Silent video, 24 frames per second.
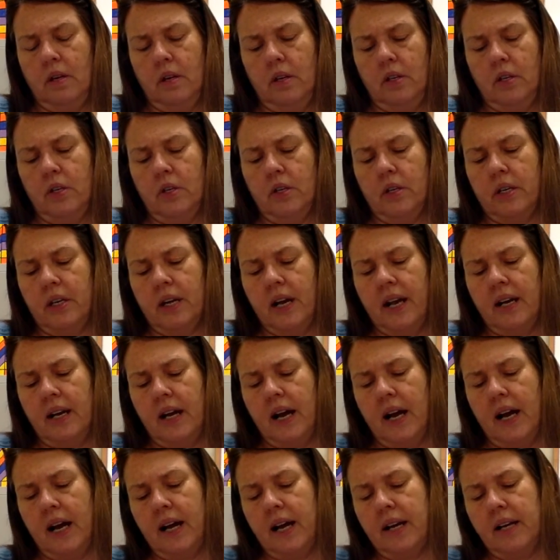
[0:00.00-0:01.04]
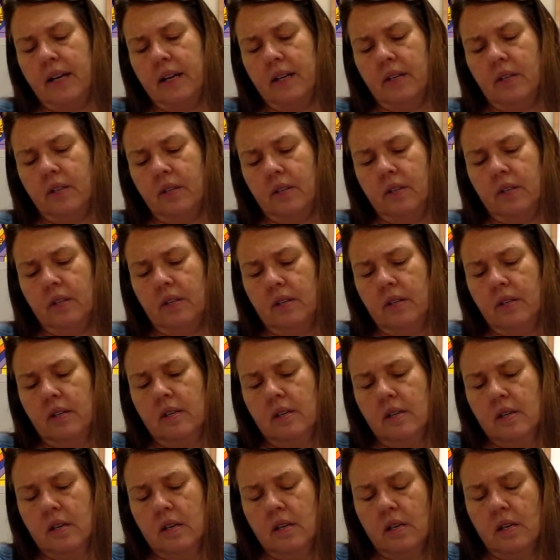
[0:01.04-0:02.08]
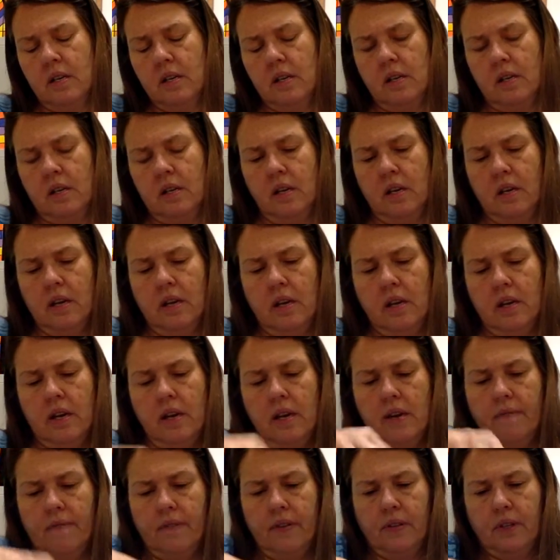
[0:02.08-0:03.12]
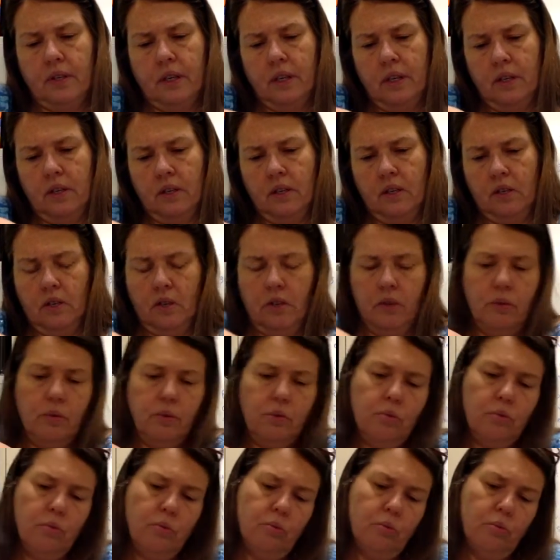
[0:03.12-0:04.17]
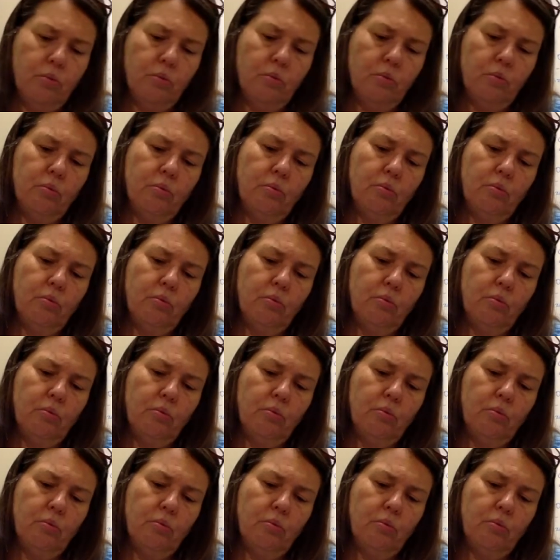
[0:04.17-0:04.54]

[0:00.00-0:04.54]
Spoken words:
You can kind of eye it and see if it's getting too